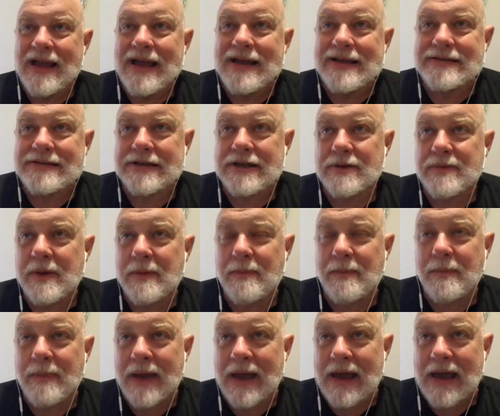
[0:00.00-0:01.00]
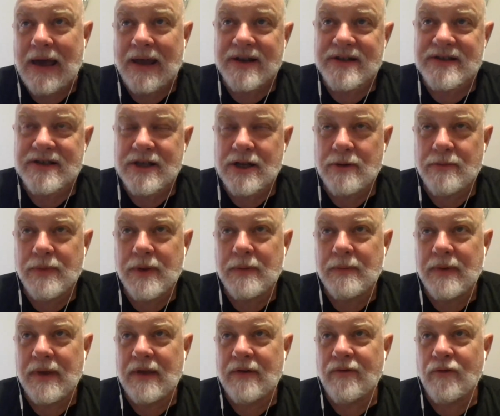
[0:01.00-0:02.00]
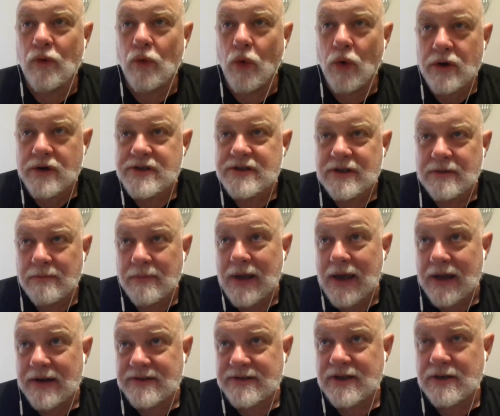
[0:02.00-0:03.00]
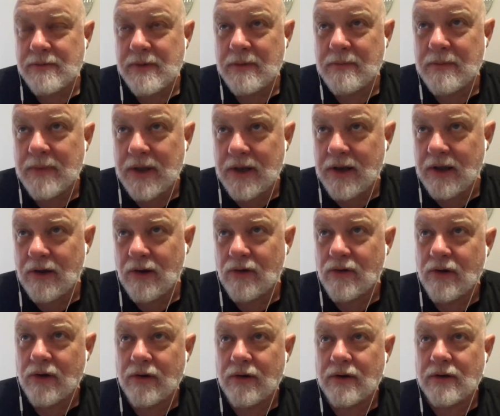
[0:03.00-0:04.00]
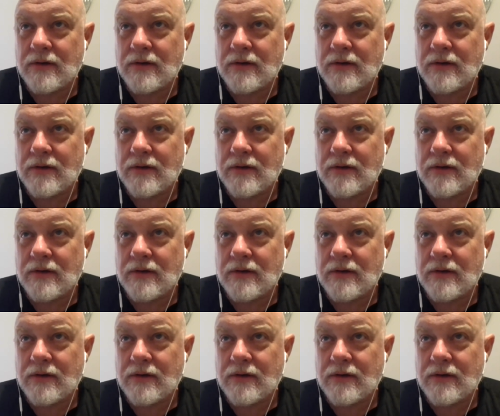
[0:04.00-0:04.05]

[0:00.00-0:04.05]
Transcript: It's not going to be bad. It's going to be even worse than bad. It's going to be mediocre.